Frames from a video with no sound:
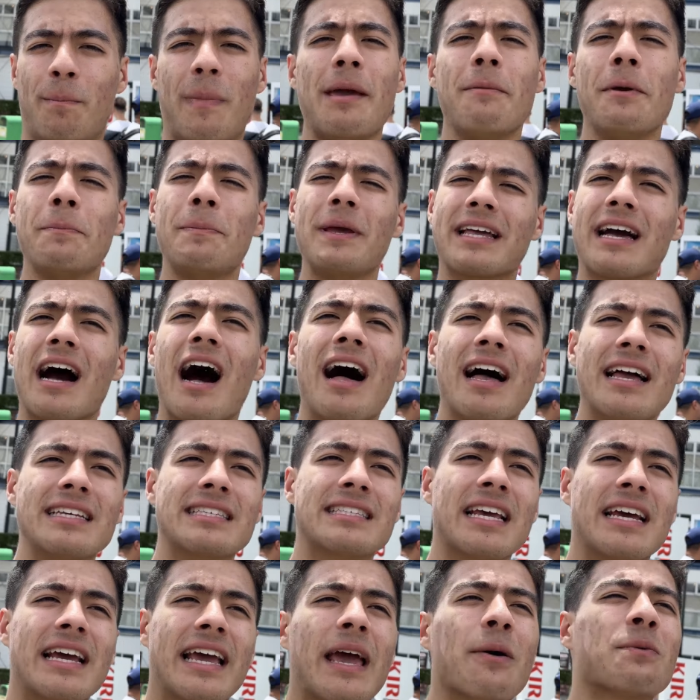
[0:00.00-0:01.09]
Maybe because
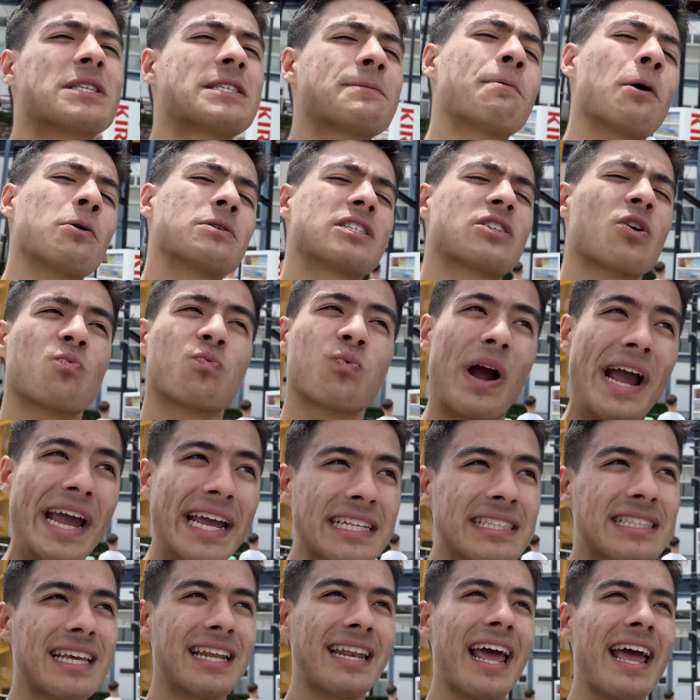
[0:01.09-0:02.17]
it was supposed to
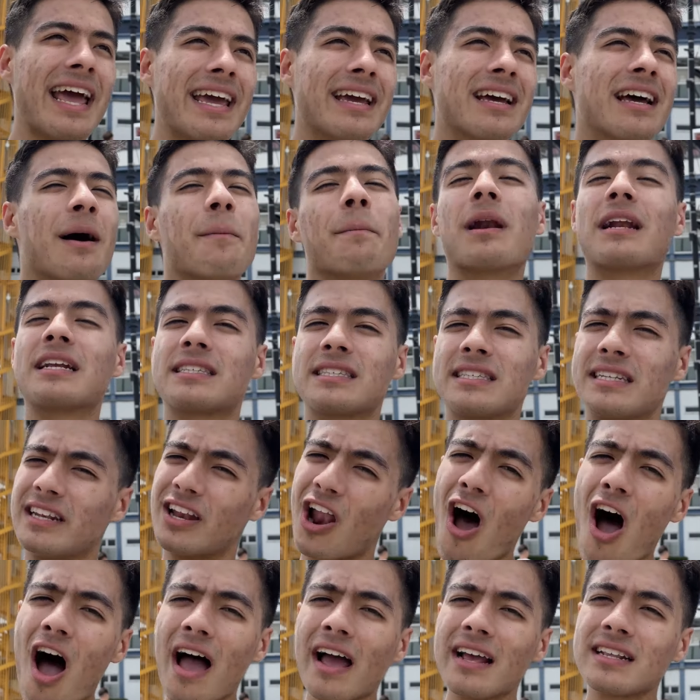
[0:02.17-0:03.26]
rain today, but it's
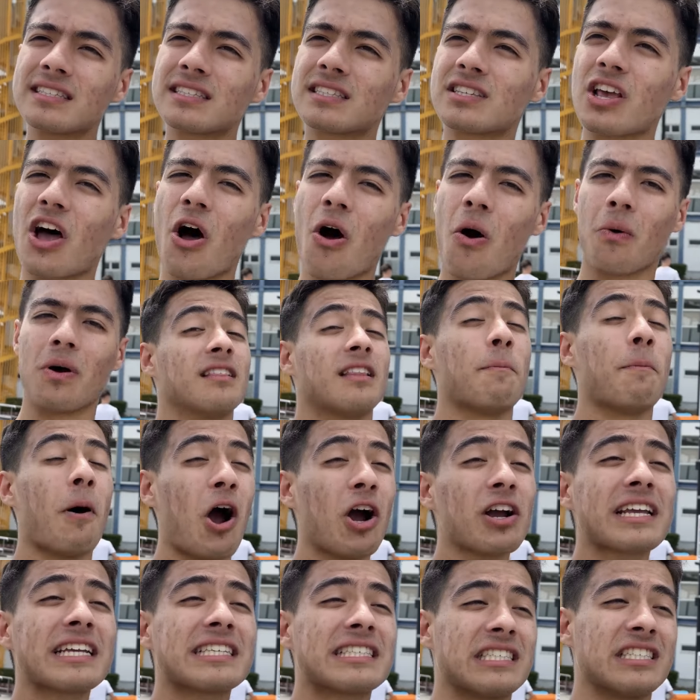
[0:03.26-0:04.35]
not, so the
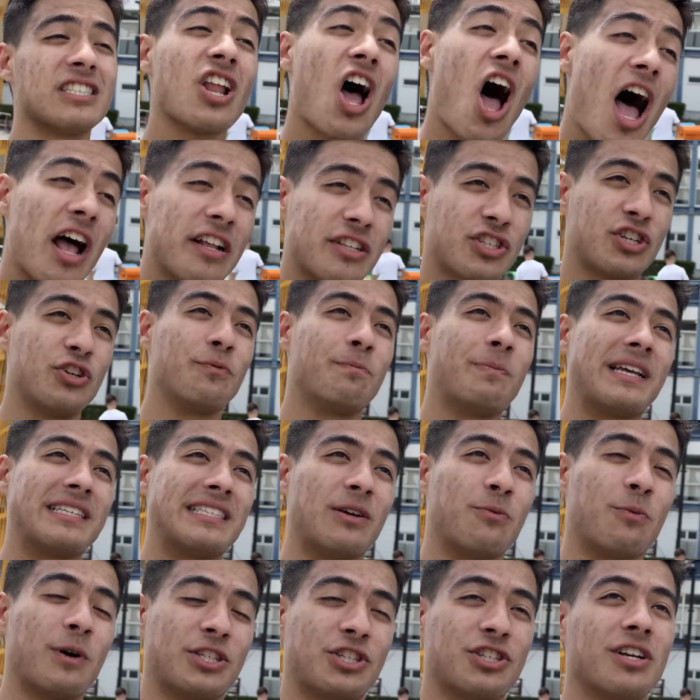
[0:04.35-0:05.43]
park is not too
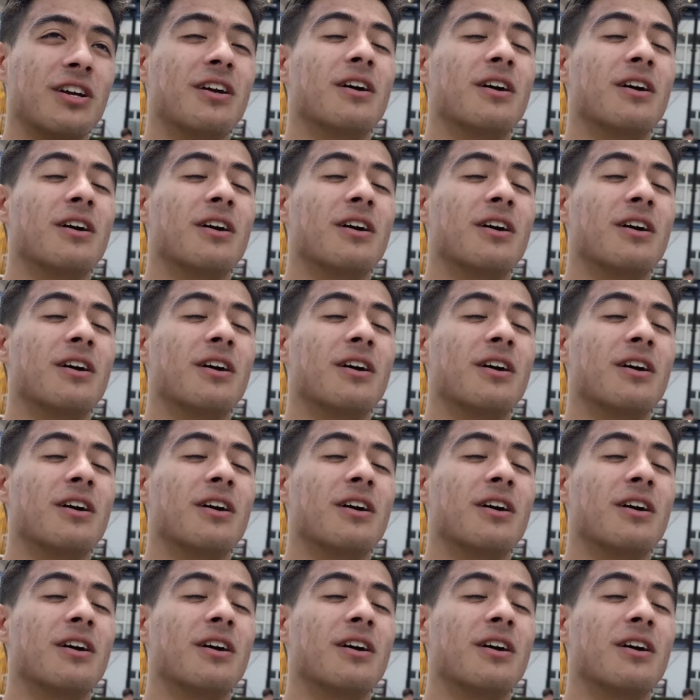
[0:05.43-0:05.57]
busy, which